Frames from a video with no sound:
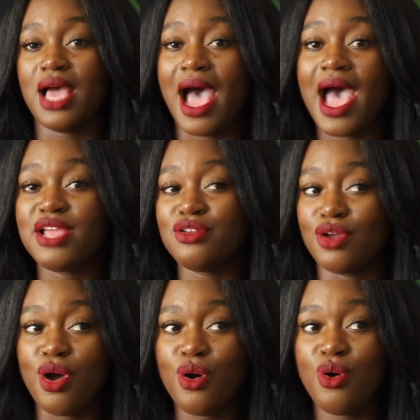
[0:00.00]
I
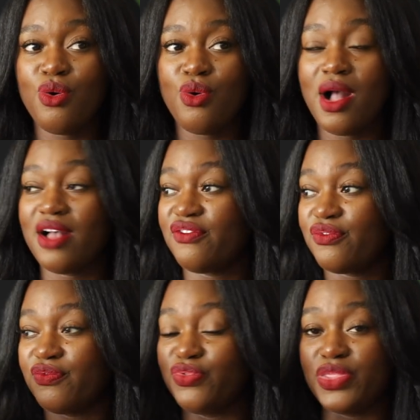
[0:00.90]
know
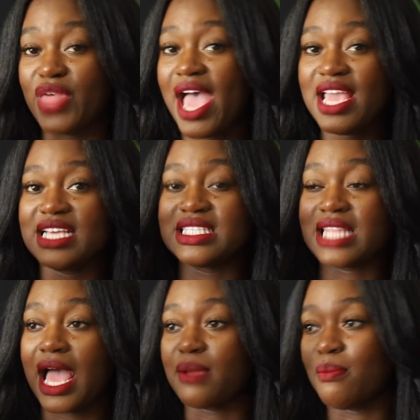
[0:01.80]
that is
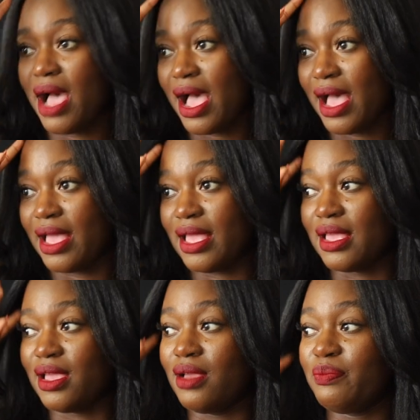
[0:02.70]
like
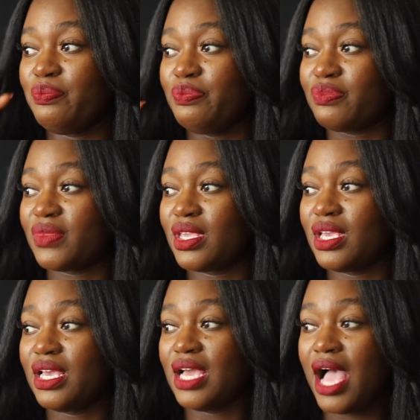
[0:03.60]
my,
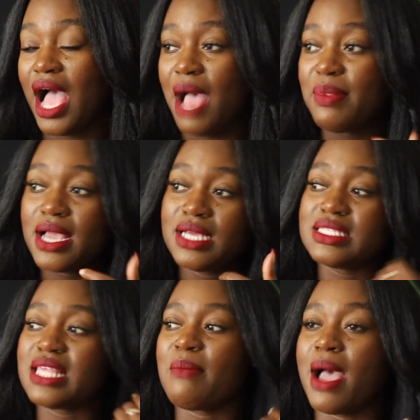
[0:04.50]
I'm not going
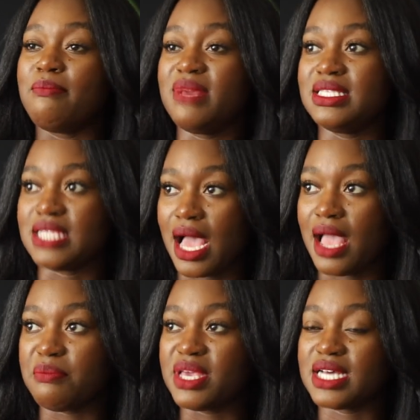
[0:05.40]
to say my me
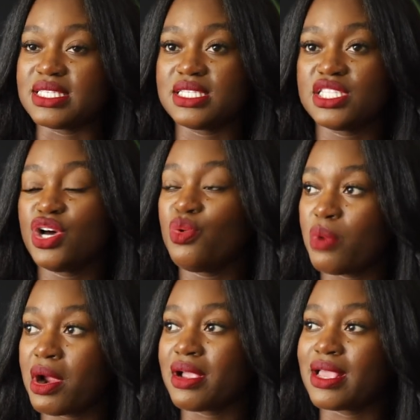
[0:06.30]
time, because it still
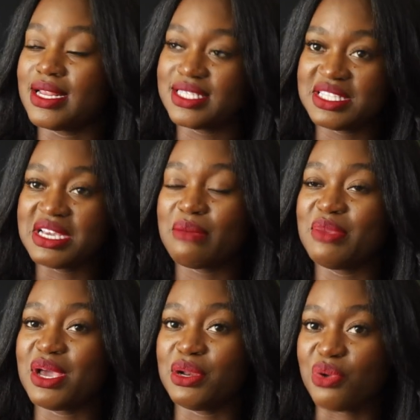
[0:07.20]
work and it still could
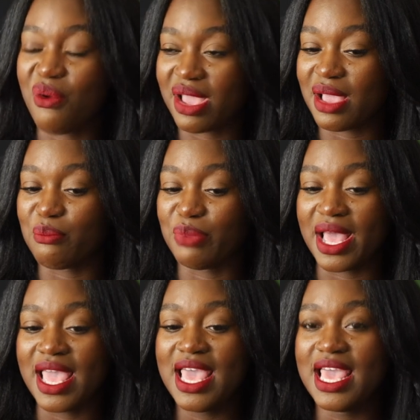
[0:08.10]
be annoying,
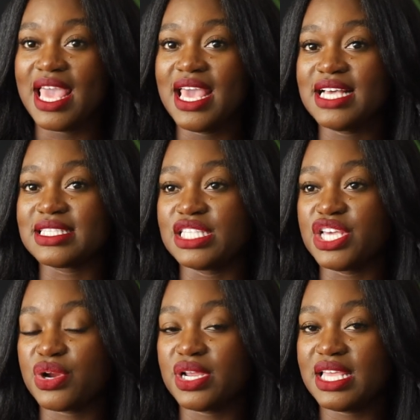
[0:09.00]
but it is
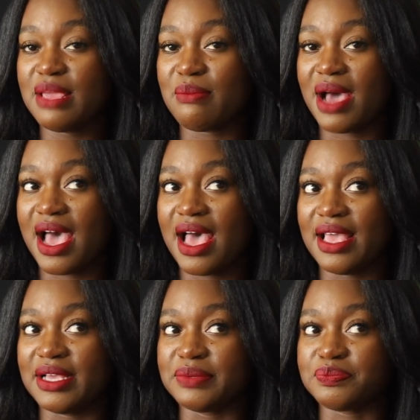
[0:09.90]
literally
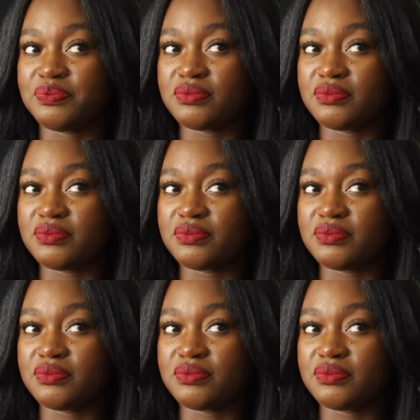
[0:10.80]
my